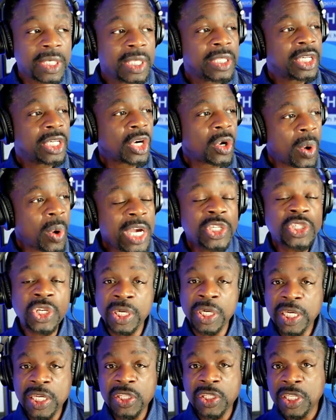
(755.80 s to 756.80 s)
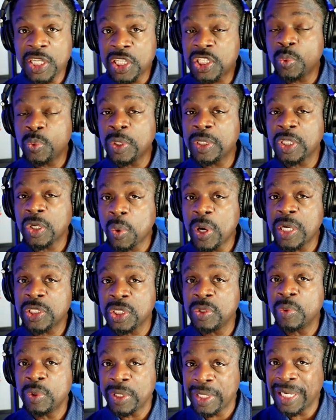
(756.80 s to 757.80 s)
The question is, and this is what the
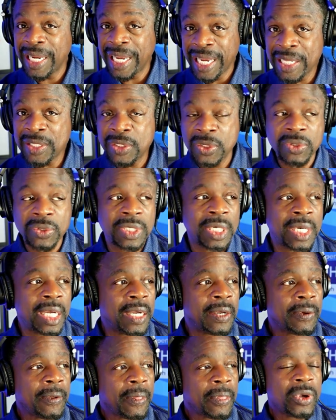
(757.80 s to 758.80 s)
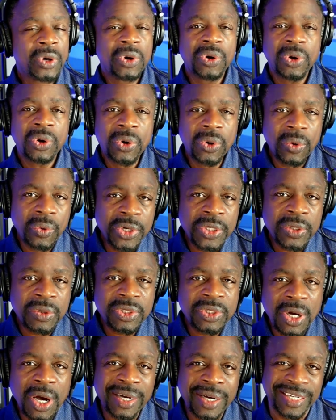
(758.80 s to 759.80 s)
question we're going to answer today, who are you
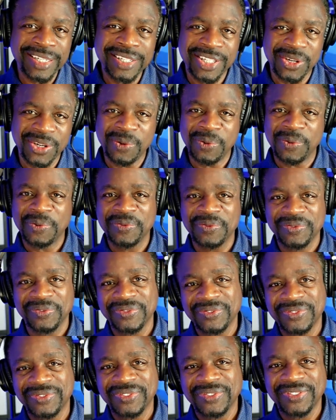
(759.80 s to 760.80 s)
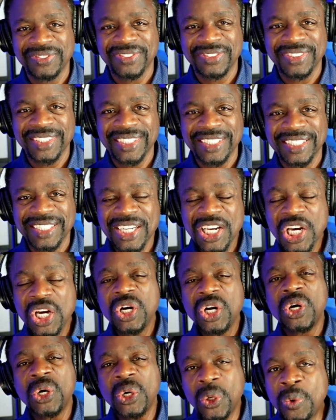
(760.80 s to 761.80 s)
talking to?
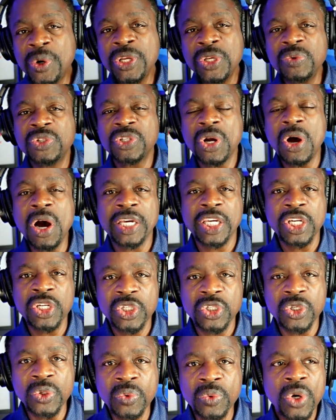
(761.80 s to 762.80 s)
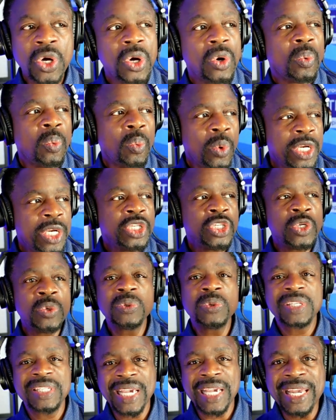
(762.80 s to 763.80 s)
Who are you talking to when
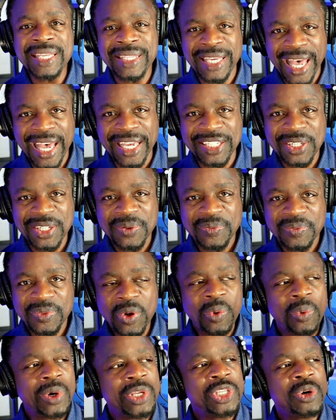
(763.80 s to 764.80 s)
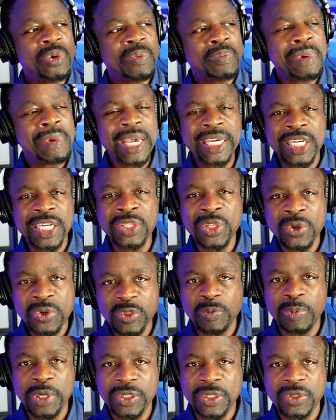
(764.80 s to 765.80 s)
you say that, when you're making
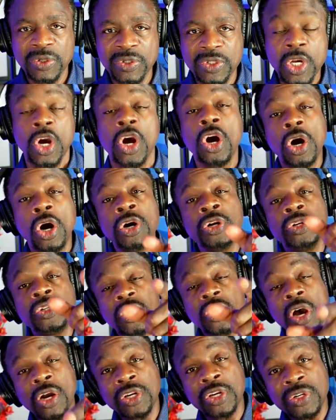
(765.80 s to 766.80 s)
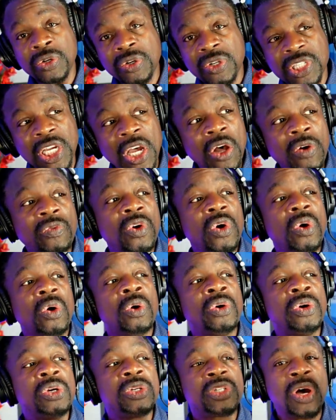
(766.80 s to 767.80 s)
those pictures? Are you talking to yourself
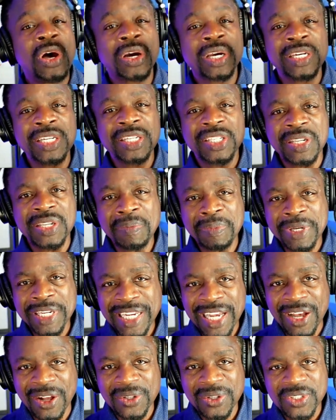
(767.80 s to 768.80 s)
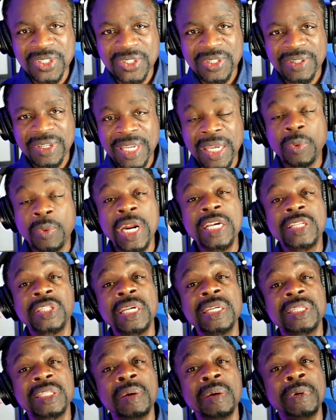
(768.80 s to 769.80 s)
or are you talking to somebody else? And when I
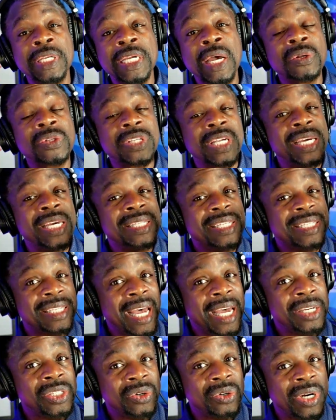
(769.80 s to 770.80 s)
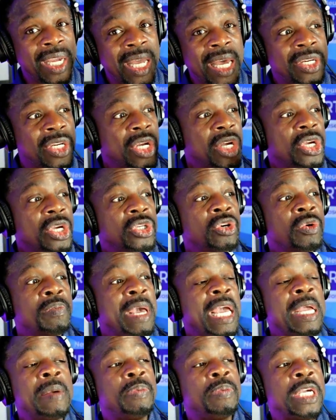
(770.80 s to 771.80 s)
say somebody else inside your head, you
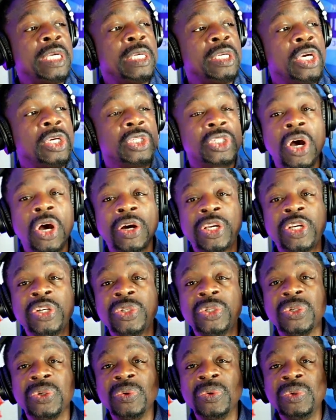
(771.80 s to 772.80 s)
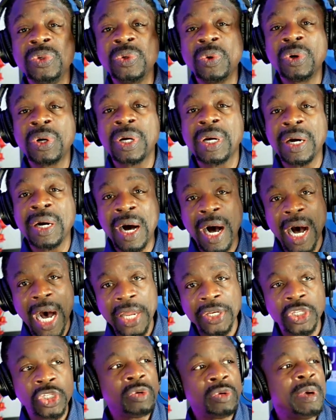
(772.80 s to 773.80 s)
may be talking to your
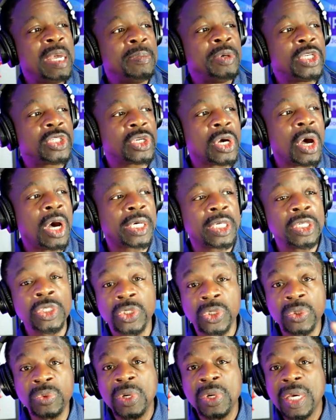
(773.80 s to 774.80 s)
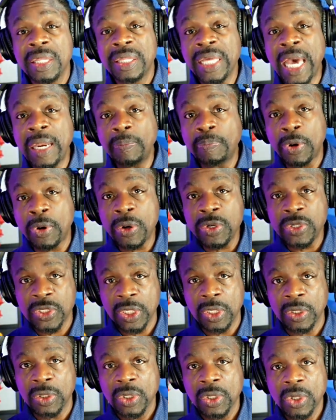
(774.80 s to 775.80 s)
God. You may be talking to that
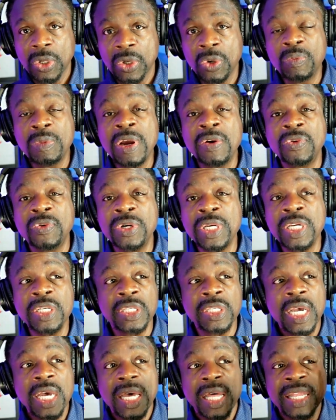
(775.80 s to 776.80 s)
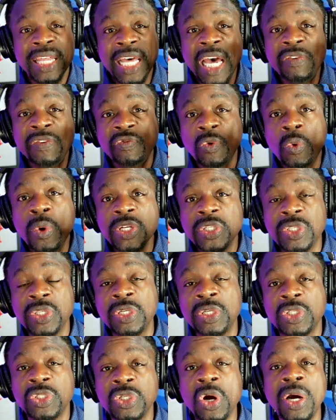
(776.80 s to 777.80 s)
person, whomever it is. That voice
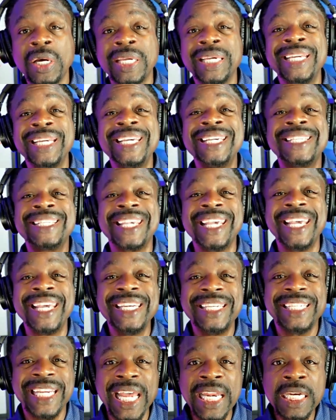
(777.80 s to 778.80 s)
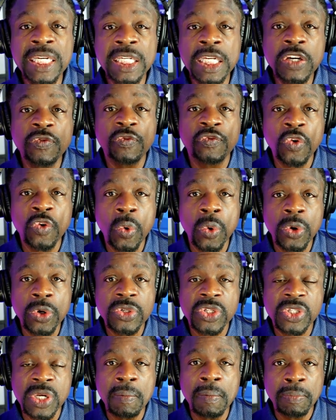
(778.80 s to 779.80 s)
that is talking is intended for
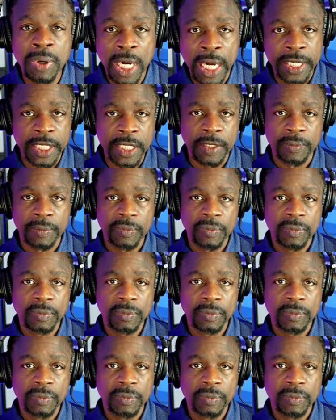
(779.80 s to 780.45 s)
somebody.